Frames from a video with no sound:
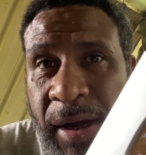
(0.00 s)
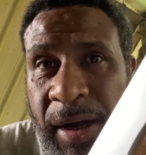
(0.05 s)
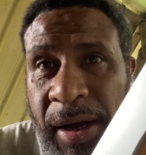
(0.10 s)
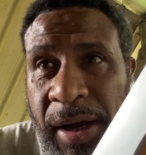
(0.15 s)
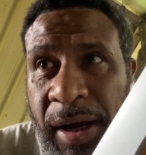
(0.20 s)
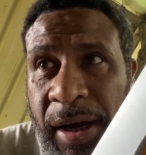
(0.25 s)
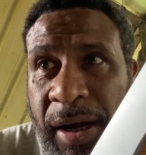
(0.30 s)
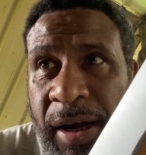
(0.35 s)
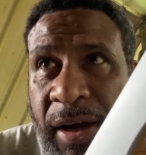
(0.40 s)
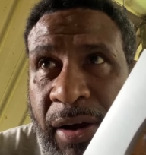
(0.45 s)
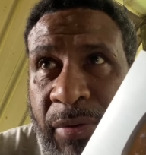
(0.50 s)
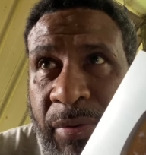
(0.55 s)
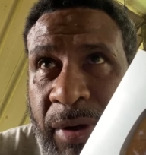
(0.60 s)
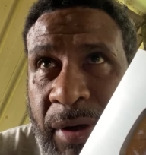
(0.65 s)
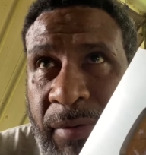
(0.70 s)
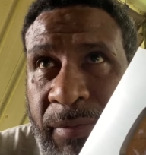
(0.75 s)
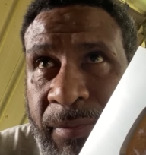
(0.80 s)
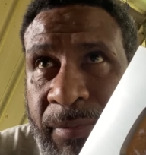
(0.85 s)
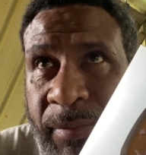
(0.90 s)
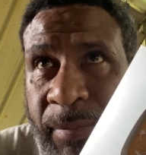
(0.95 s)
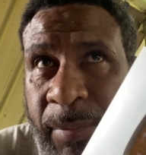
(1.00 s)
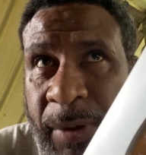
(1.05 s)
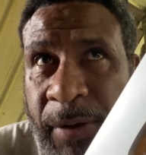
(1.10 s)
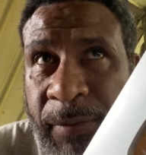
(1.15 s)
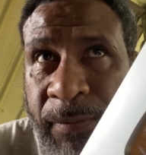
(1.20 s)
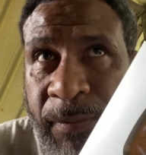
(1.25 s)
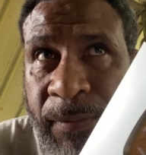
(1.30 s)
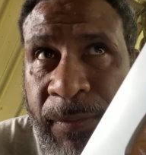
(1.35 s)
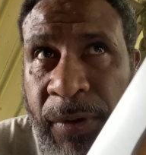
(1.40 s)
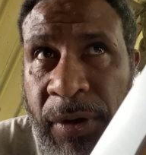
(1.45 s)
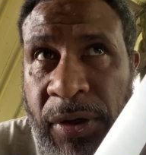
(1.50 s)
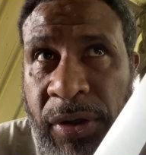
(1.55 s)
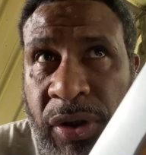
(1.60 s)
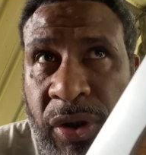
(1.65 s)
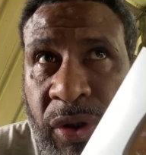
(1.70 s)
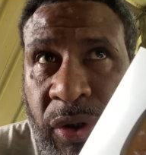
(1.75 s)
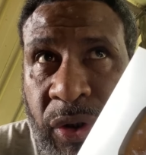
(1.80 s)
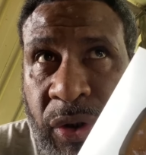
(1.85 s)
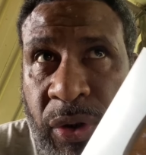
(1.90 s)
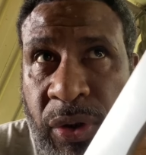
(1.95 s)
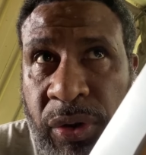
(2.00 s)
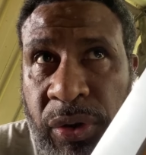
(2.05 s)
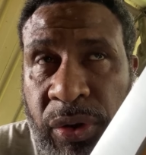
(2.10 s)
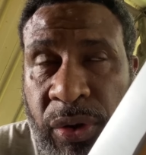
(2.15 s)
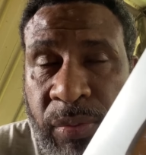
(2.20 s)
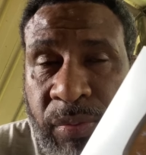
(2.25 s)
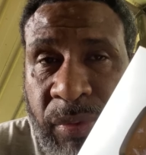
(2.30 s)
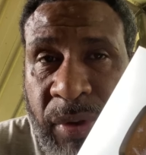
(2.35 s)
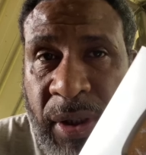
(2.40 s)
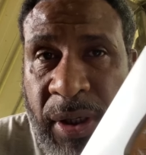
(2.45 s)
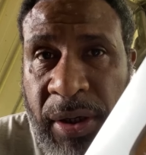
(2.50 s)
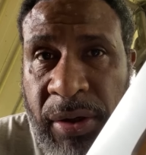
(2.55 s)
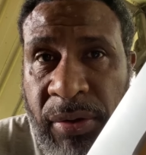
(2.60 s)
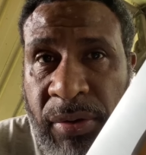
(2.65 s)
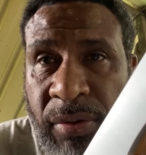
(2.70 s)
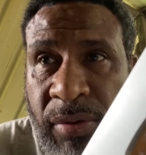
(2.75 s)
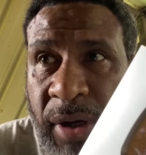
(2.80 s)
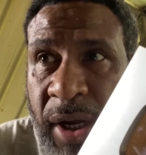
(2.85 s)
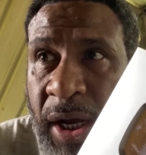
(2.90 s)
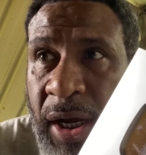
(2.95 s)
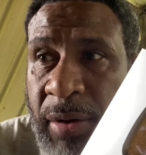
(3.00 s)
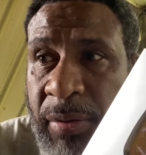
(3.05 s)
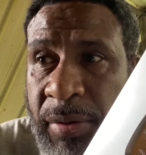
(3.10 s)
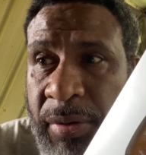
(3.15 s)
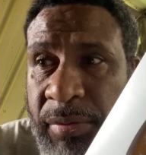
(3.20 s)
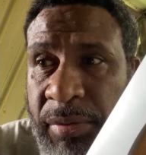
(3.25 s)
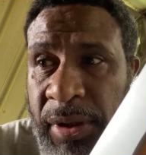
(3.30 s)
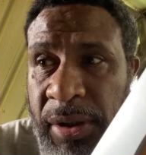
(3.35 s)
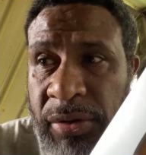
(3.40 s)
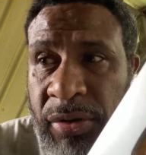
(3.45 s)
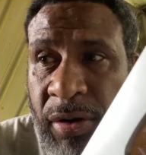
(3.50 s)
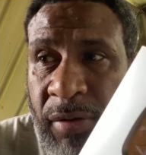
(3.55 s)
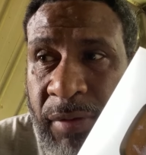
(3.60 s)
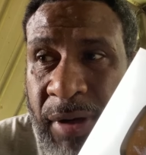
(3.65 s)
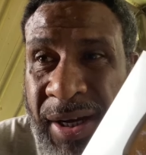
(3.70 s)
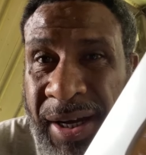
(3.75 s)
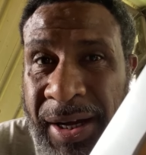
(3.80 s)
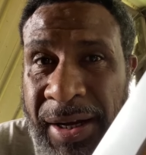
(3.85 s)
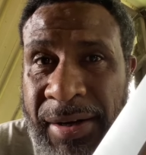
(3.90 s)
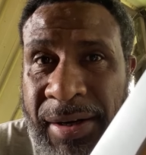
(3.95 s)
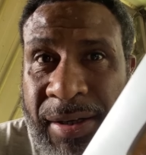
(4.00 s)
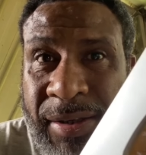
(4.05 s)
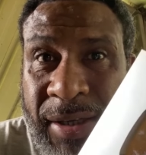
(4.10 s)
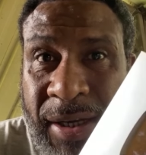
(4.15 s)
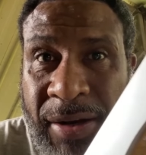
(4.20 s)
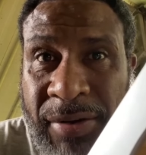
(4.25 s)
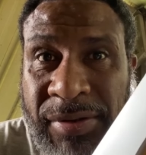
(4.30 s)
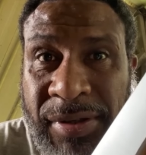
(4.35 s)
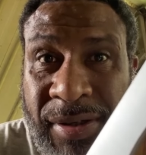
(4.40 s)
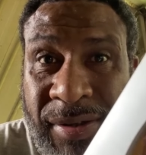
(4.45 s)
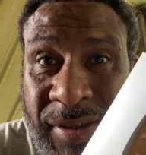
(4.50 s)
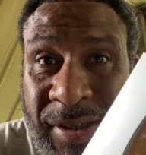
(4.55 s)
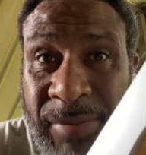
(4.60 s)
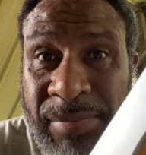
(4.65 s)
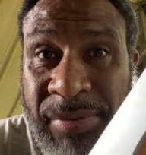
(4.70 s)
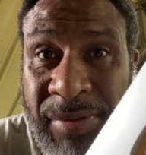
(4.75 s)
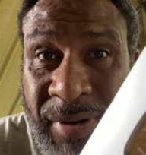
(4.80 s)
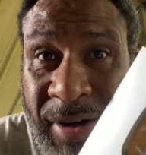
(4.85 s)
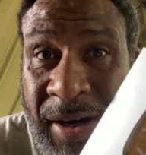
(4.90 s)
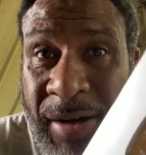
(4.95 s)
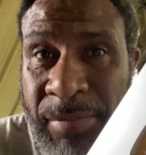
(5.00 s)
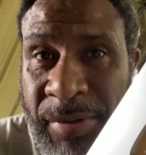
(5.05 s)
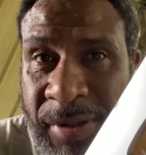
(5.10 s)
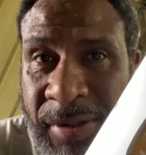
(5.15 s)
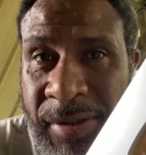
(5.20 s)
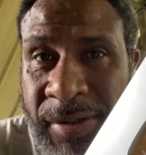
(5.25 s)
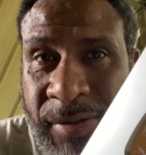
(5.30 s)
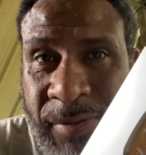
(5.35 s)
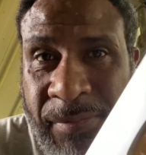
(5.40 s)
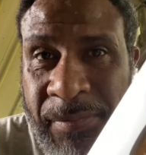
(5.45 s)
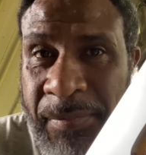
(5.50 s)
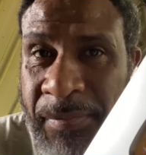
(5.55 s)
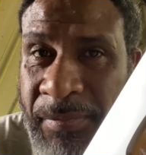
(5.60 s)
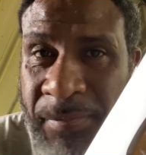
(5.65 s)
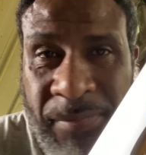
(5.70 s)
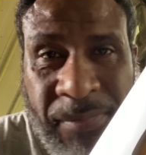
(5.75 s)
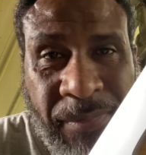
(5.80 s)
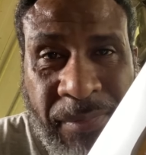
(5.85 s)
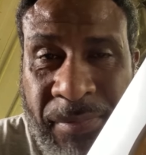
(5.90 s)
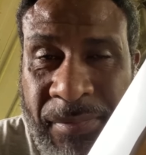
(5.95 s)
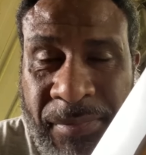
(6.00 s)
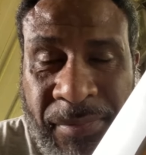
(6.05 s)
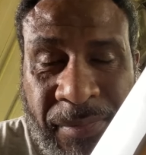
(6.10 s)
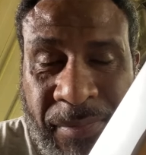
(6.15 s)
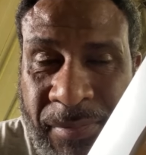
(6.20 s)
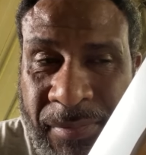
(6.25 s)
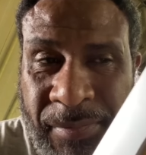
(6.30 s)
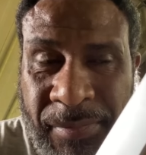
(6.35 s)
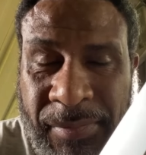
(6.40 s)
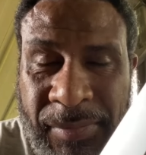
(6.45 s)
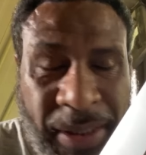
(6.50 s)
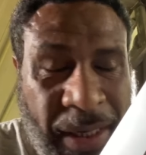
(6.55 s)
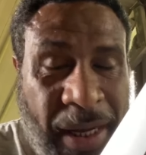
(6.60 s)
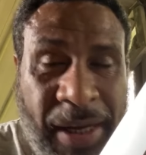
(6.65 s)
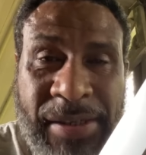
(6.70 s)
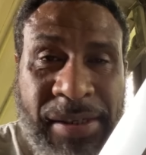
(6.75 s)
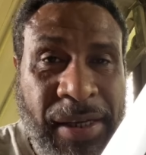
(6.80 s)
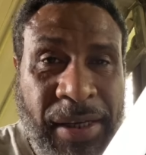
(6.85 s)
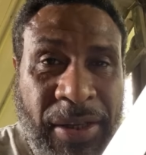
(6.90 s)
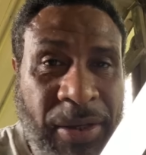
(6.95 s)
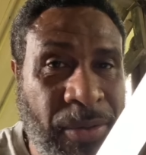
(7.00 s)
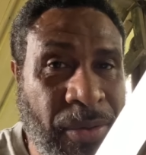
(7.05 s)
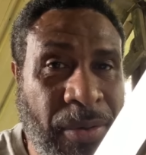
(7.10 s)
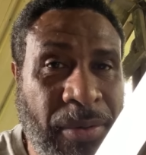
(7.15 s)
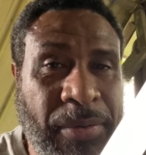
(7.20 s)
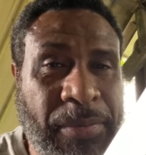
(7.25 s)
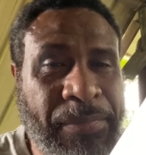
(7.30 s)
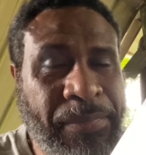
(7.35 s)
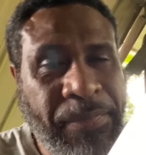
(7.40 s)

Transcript: my first YouTube channel, I will reach over 100,000 subscribers. I set the goal.